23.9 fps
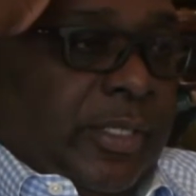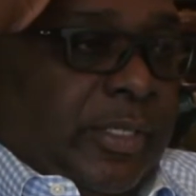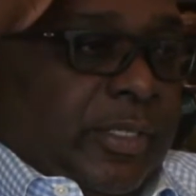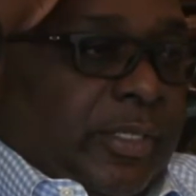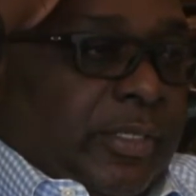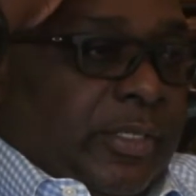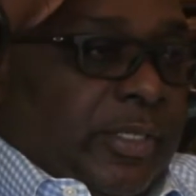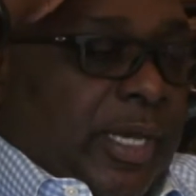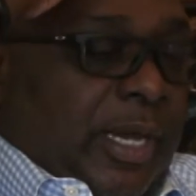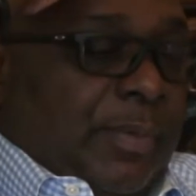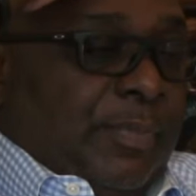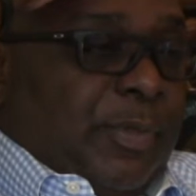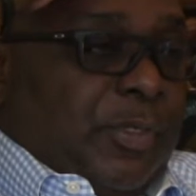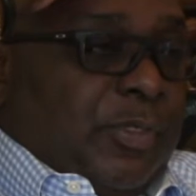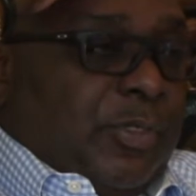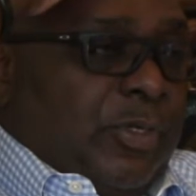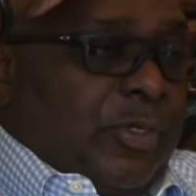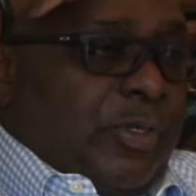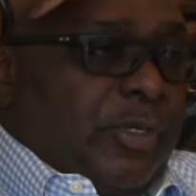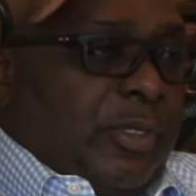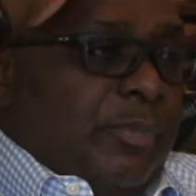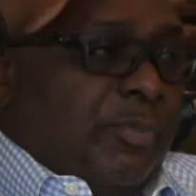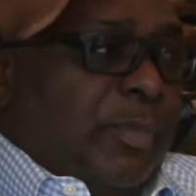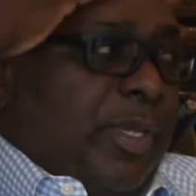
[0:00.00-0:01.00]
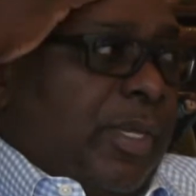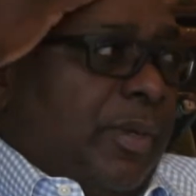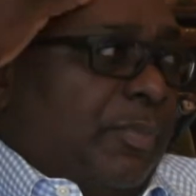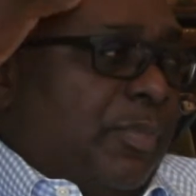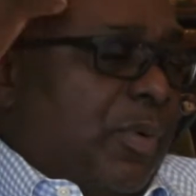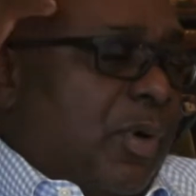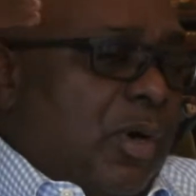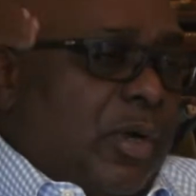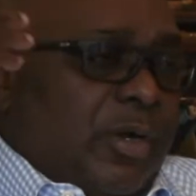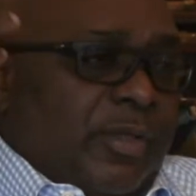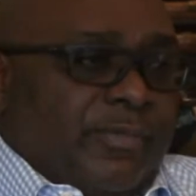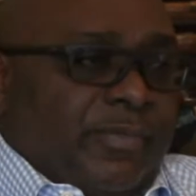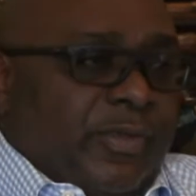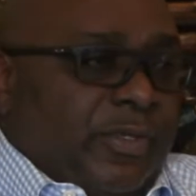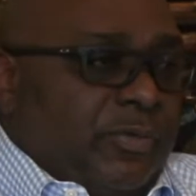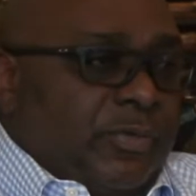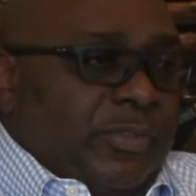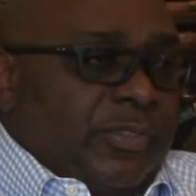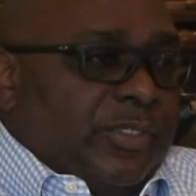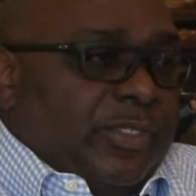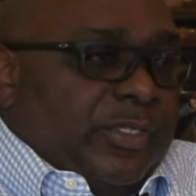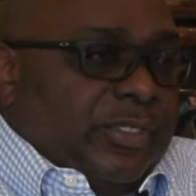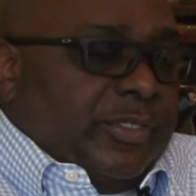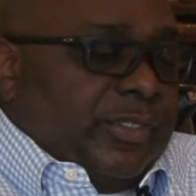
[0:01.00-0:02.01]
the opportunity to be a part of it
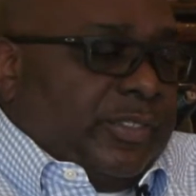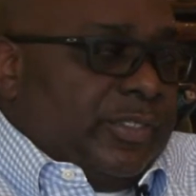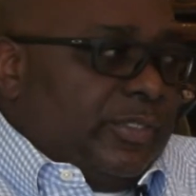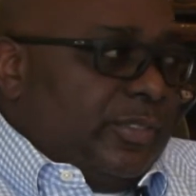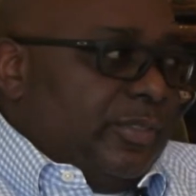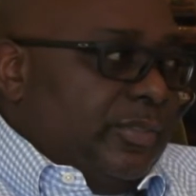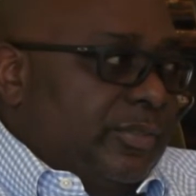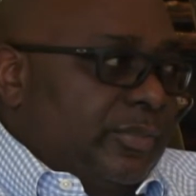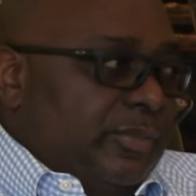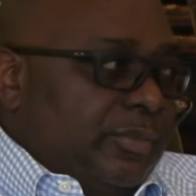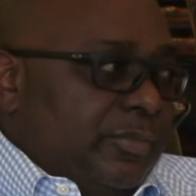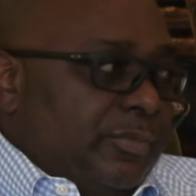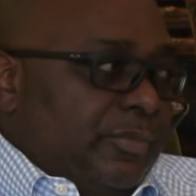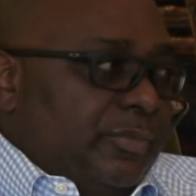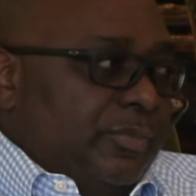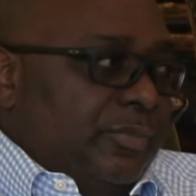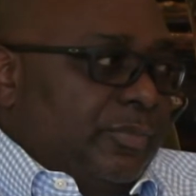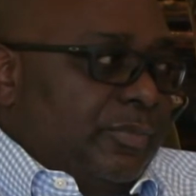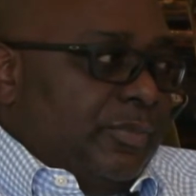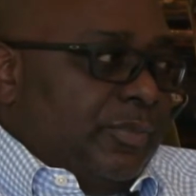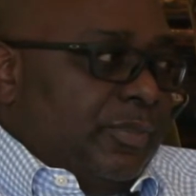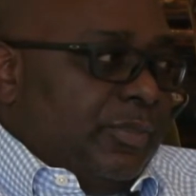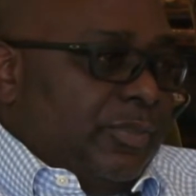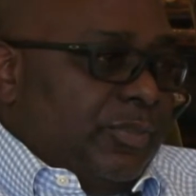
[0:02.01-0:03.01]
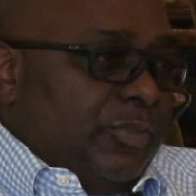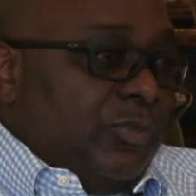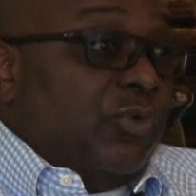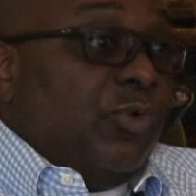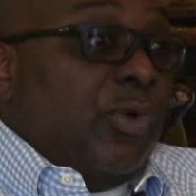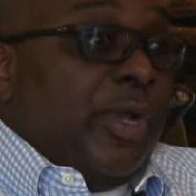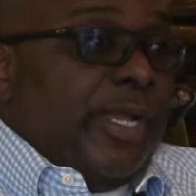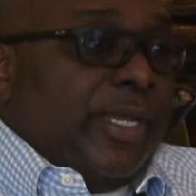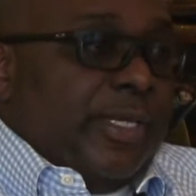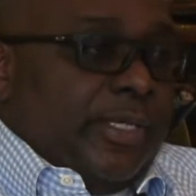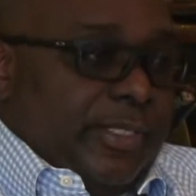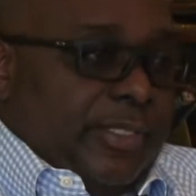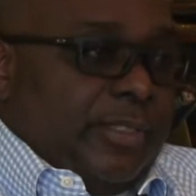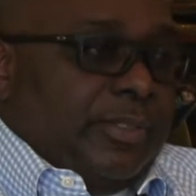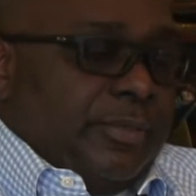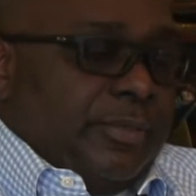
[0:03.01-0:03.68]
was just great.